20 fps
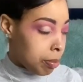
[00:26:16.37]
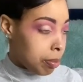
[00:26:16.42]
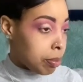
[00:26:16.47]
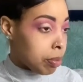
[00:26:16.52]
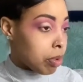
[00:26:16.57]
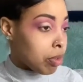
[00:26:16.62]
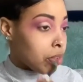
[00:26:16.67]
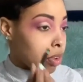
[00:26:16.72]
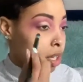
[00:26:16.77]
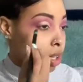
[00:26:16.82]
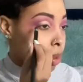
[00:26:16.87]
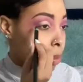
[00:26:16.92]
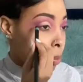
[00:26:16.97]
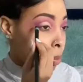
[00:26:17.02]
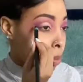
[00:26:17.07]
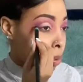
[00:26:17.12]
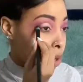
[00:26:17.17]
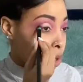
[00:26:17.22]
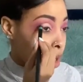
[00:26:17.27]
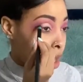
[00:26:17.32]
bring
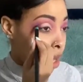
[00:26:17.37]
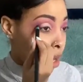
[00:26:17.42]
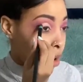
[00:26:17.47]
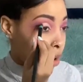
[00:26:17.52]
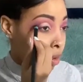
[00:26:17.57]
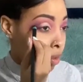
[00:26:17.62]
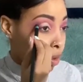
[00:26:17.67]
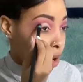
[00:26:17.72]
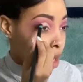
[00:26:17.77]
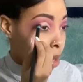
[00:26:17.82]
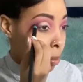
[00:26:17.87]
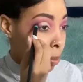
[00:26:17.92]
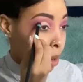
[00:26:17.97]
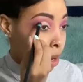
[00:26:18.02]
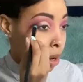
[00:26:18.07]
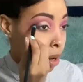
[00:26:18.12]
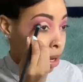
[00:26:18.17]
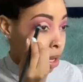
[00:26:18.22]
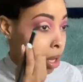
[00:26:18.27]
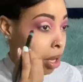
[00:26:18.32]
that
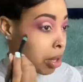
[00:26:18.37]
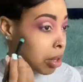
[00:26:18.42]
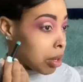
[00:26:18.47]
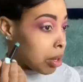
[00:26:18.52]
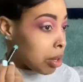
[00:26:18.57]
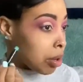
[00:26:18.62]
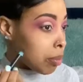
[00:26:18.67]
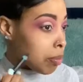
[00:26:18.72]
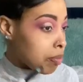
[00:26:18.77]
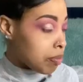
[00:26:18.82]
cranberry color